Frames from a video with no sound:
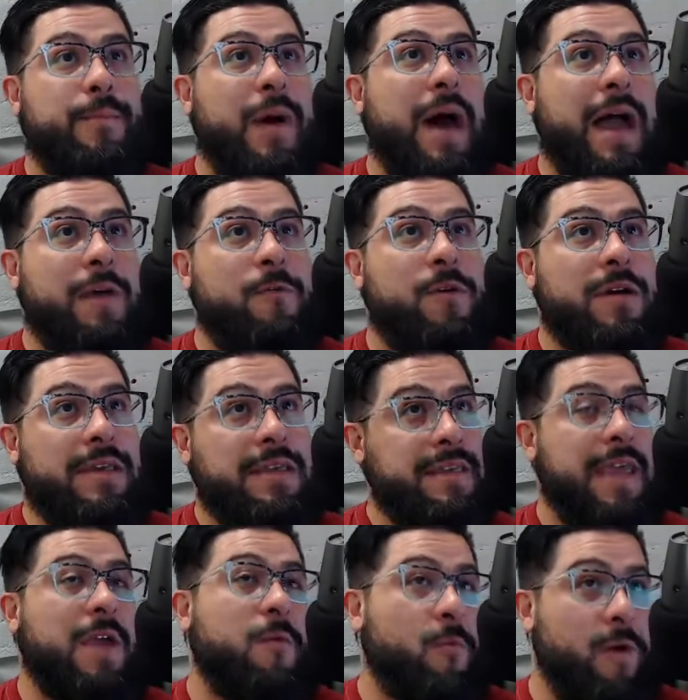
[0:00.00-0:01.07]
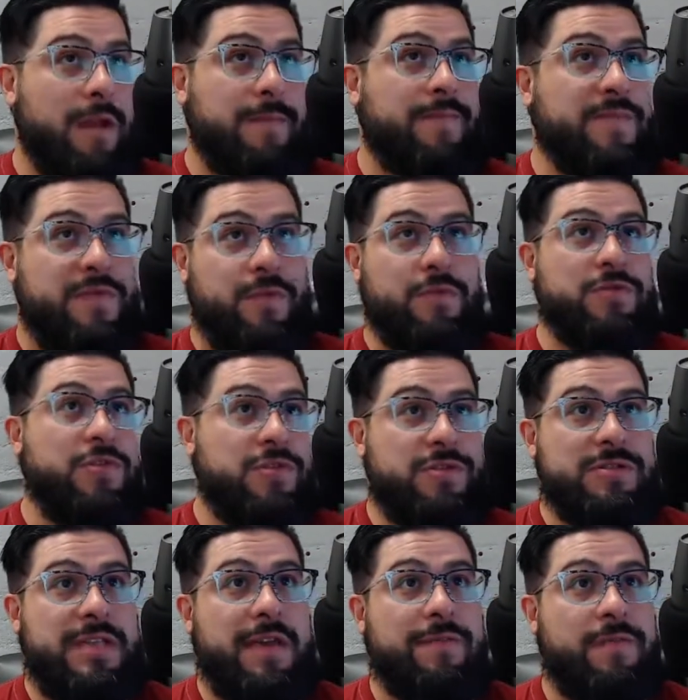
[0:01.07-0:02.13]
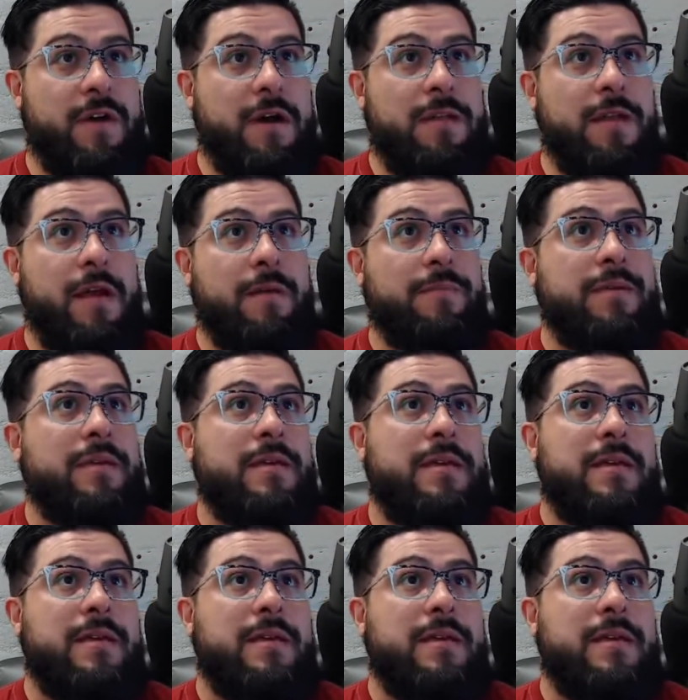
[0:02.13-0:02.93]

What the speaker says: buy one, get one. Those searches have gone up.